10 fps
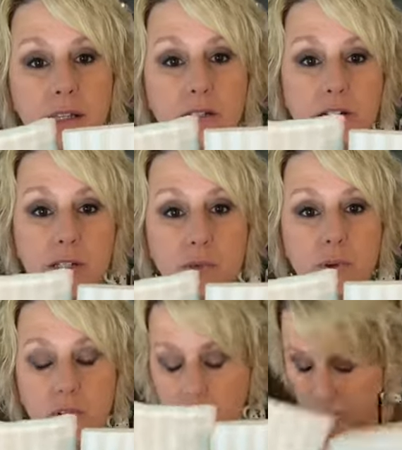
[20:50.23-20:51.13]
They're just
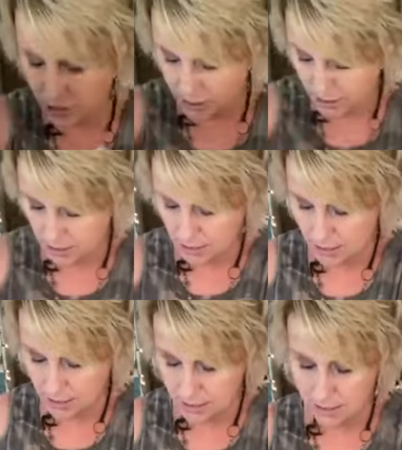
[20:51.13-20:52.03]
reversed.
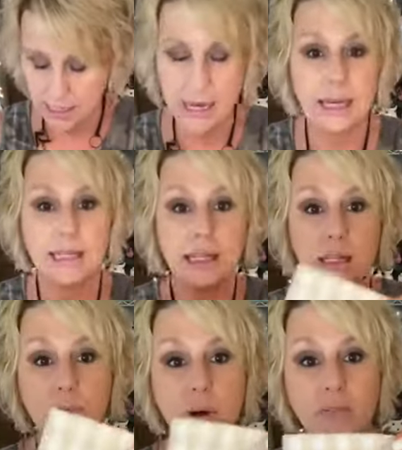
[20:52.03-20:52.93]
And
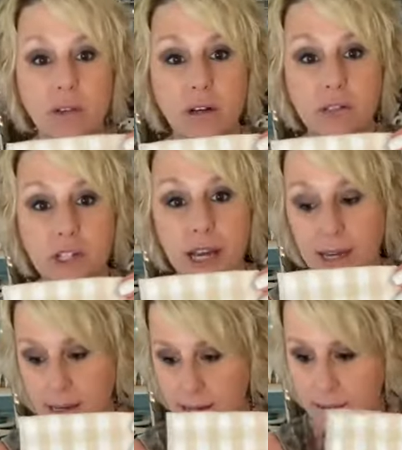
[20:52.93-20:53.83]
then the buffalo check.